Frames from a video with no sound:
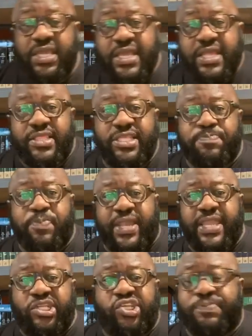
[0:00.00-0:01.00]
This book,
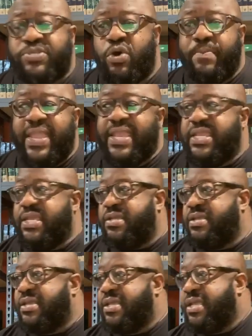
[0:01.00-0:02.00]

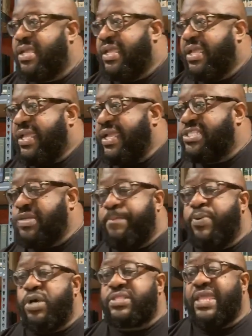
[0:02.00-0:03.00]
Egyptomania, is a
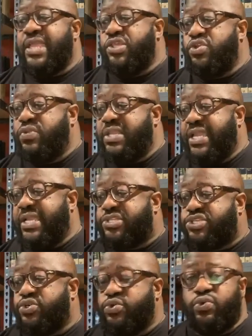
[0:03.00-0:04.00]
book that you need
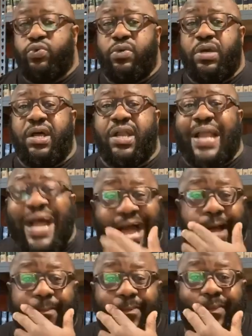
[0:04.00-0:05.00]
to
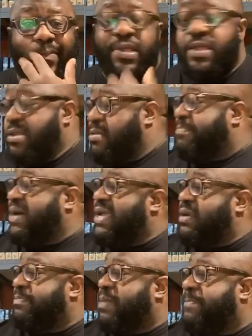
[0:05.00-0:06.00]
cop.
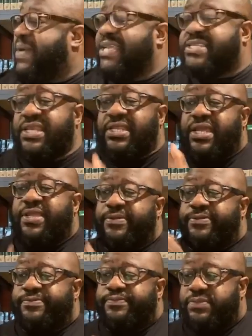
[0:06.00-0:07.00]
But basically,
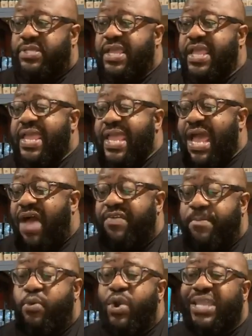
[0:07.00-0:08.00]

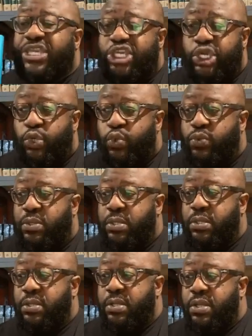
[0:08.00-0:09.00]
Alvin Boyd Kuhn
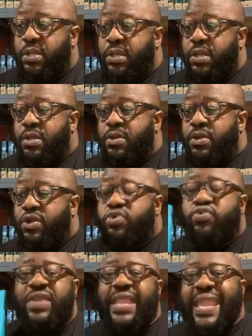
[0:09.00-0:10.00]

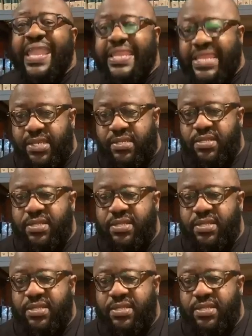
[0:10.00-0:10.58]
created